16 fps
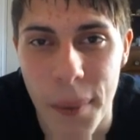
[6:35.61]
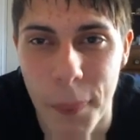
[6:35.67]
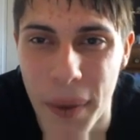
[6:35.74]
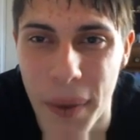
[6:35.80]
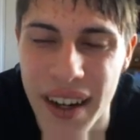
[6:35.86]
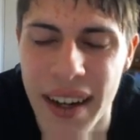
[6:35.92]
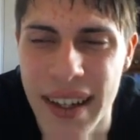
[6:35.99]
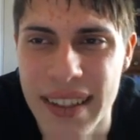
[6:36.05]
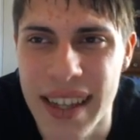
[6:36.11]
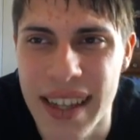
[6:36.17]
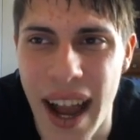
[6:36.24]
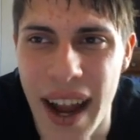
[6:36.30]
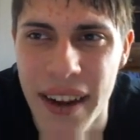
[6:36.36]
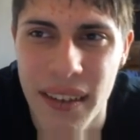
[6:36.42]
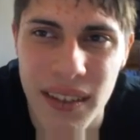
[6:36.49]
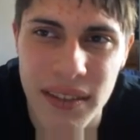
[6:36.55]
but it is
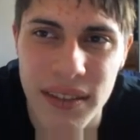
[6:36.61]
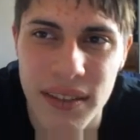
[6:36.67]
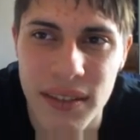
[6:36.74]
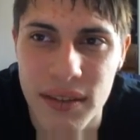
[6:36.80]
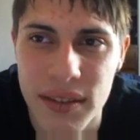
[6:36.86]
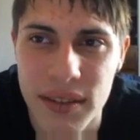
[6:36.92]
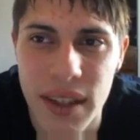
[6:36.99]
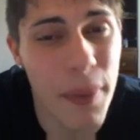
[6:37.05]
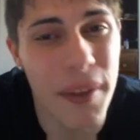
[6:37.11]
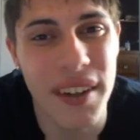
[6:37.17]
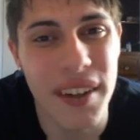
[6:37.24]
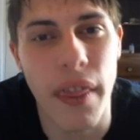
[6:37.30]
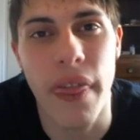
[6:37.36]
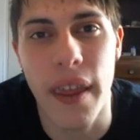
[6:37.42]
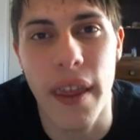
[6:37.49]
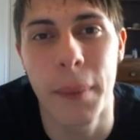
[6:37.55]
kind of something
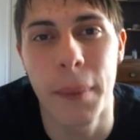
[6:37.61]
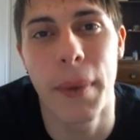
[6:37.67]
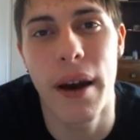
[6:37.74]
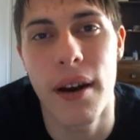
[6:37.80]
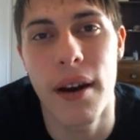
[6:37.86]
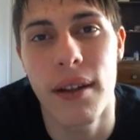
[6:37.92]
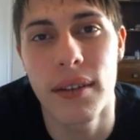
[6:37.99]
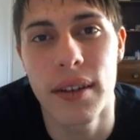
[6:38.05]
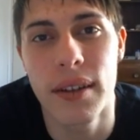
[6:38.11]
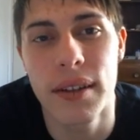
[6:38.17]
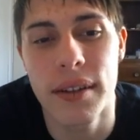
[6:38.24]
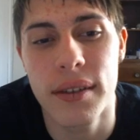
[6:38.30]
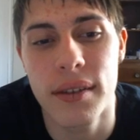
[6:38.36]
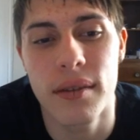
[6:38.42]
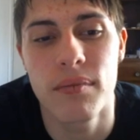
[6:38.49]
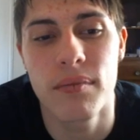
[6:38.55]
to think about, at
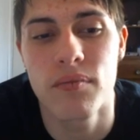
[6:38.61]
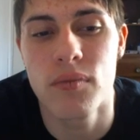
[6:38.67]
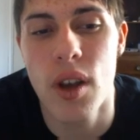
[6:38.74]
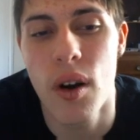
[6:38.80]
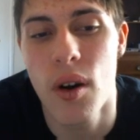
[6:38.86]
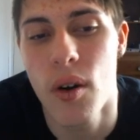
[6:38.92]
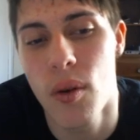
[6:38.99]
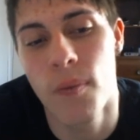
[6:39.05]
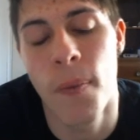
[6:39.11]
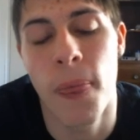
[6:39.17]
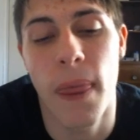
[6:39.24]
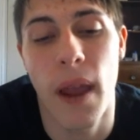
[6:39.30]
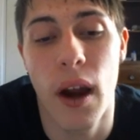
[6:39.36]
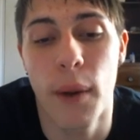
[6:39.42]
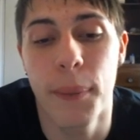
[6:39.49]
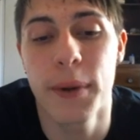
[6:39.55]
least. So,
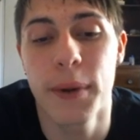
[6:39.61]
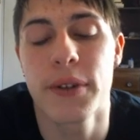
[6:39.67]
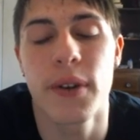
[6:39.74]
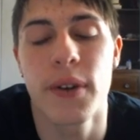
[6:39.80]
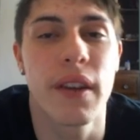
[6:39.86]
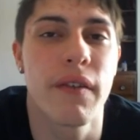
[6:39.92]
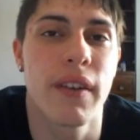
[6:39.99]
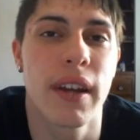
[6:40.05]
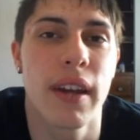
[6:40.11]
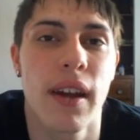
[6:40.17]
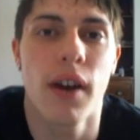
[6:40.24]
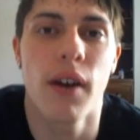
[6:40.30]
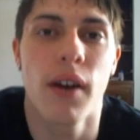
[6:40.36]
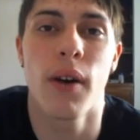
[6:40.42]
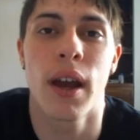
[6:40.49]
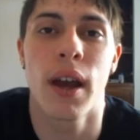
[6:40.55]
I hope you enjoyed the
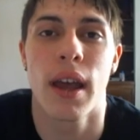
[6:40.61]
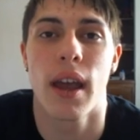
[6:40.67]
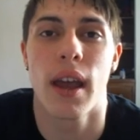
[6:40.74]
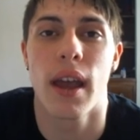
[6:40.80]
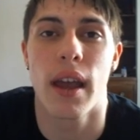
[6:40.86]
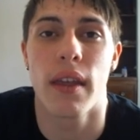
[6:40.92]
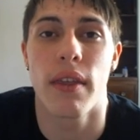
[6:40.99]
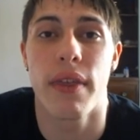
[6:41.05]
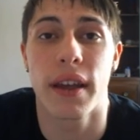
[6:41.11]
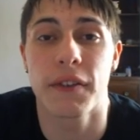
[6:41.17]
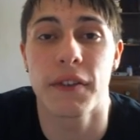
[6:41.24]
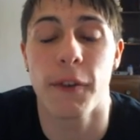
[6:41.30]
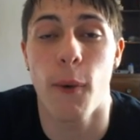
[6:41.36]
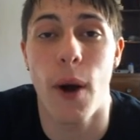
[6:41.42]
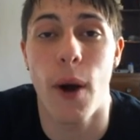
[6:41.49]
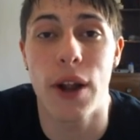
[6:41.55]
video. Thanks
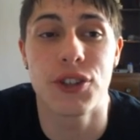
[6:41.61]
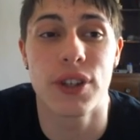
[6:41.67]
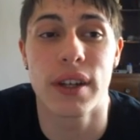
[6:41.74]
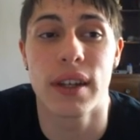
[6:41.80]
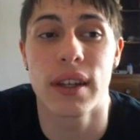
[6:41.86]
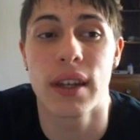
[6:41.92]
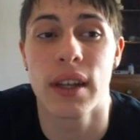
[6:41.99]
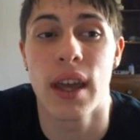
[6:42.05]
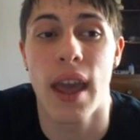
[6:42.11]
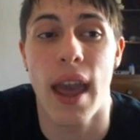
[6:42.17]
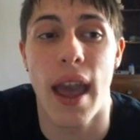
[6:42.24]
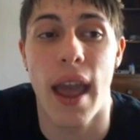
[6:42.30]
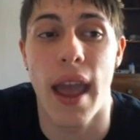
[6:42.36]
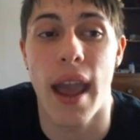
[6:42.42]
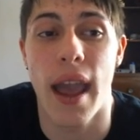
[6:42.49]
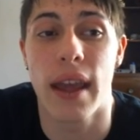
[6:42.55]
for watching,
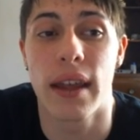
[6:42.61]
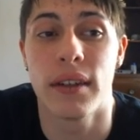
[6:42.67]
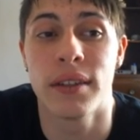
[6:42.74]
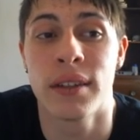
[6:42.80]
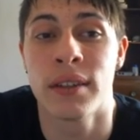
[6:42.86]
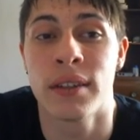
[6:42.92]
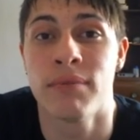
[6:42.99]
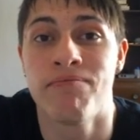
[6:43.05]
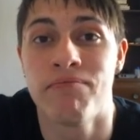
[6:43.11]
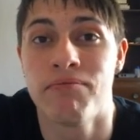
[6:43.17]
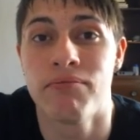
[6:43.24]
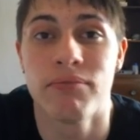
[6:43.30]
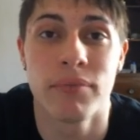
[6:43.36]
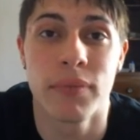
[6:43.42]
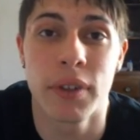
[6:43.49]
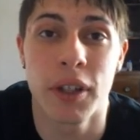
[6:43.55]
and
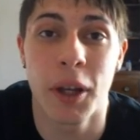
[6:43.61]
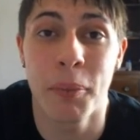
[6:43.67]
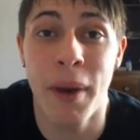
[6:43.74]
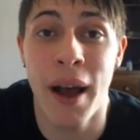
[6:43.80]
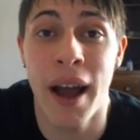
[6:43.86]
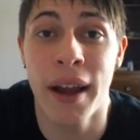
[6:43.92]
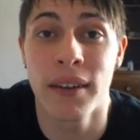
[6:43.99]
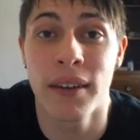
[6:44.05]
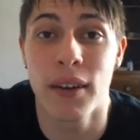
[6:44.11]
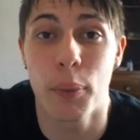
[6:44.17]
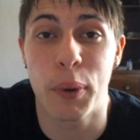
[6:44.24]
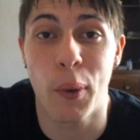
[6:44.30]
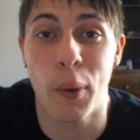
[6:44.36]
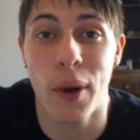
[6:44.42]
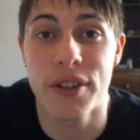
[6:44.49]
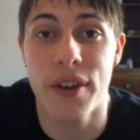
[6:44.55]
goodbye. Hope
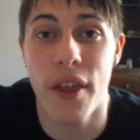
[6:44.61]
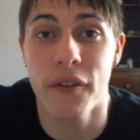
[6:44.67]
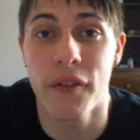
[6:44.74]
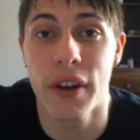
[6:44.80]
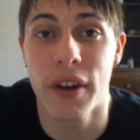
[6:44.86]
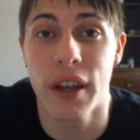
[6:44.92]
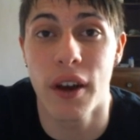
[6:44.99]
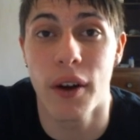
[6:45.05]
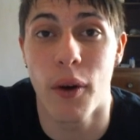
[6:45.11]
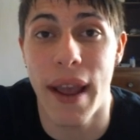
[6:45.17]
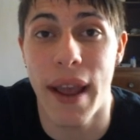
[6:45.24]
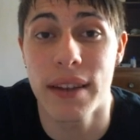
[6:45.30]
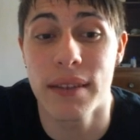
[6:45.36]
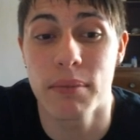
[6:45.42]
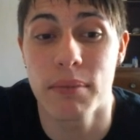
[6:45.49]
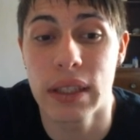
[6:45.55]
you watch another video,
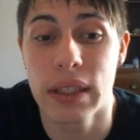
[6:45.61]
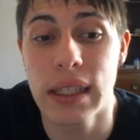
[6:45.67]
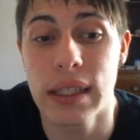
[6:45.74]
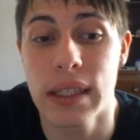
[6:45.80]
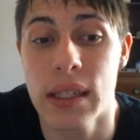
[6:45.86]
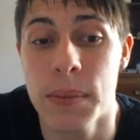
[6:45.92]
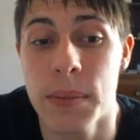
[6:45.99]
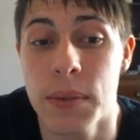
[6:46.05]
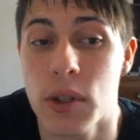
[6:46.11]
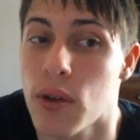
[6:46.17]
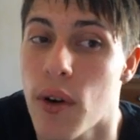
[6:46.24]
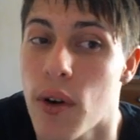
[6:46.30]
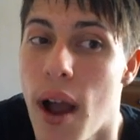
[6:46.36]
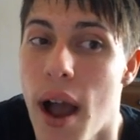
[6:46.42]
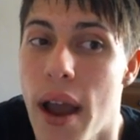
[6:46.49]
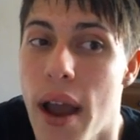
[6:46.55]
and please
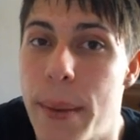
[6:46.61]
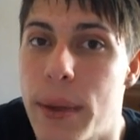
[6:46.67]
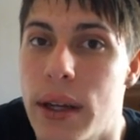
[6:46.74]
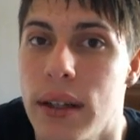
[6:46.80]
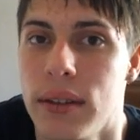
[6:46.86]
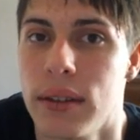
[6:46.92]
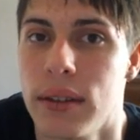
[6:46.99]
subscribe.